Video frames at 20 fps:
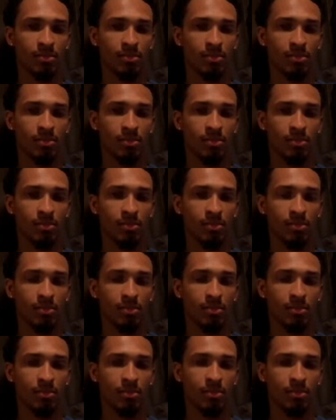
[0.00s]

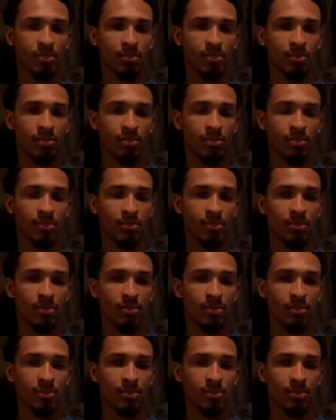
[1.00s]

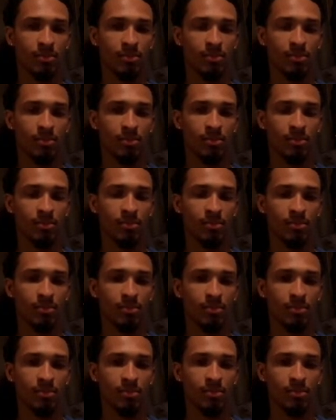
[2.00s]

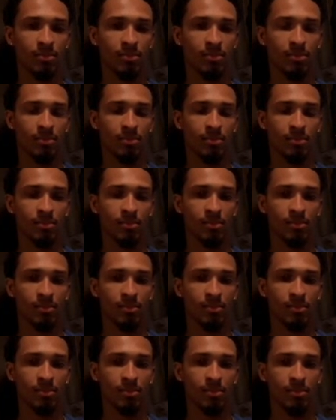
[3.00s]

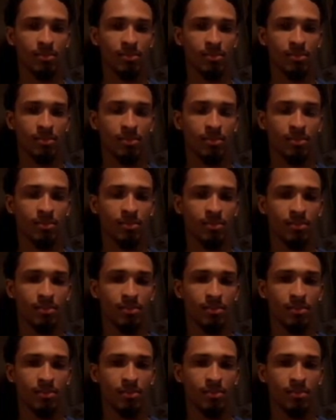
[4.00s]

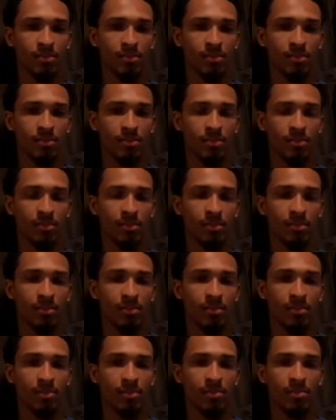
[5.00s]

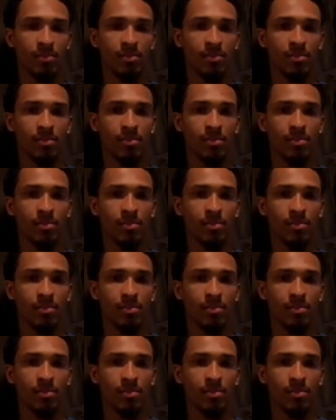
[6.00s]
(silent)